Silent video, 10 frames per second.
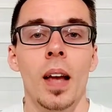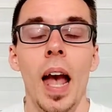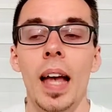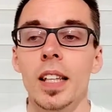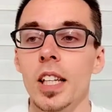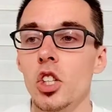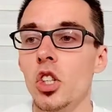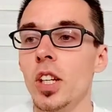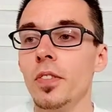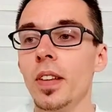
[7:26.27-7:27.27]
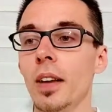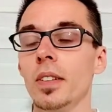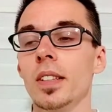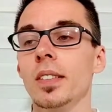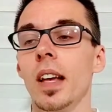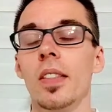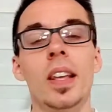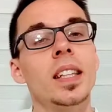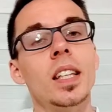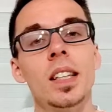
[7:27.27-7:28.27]
and achieve levels that
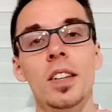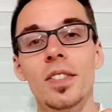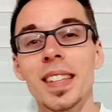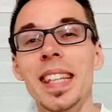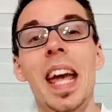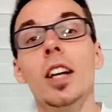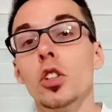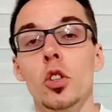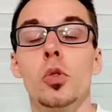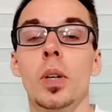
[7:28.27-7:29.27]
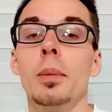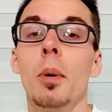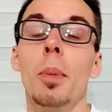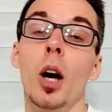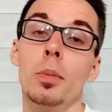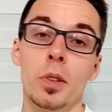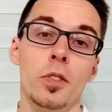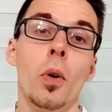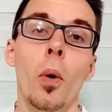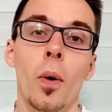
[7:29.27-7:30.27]
they didn't even dare to dream about
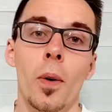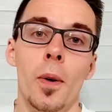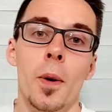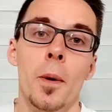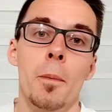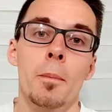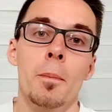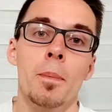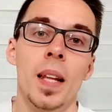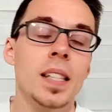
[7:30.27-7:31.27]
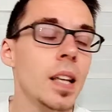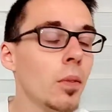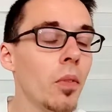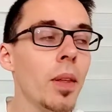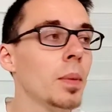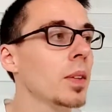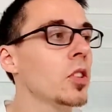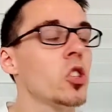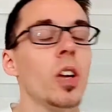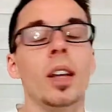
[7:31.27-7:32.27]
before. And some of them
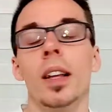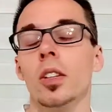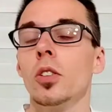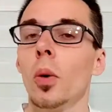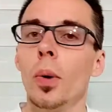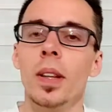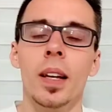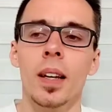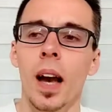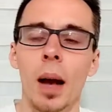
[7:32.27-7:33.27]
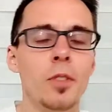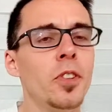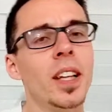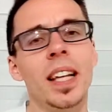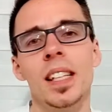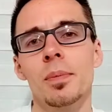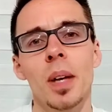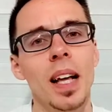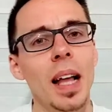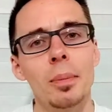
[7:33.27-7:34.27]
even shared, like, you know what, like, I feel like
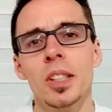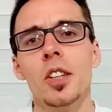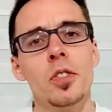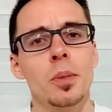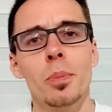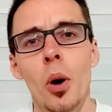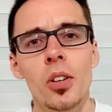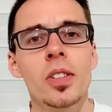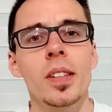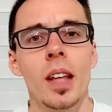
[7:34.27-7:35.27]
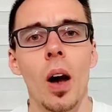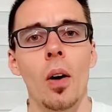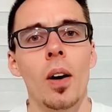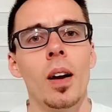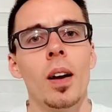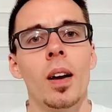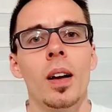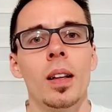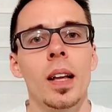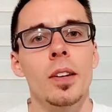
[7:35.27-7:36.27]
I'm, I'm a different person now.
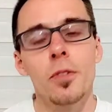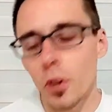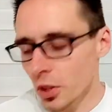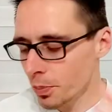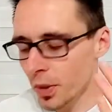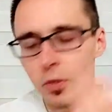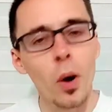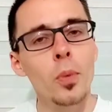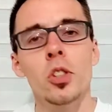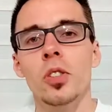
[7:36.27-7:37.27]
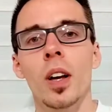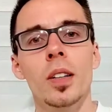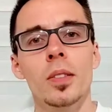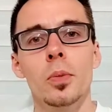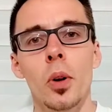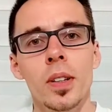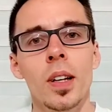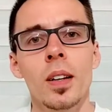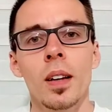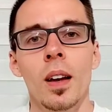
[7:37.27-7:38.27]
Like, first, before we started
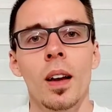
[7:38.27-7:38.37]
working,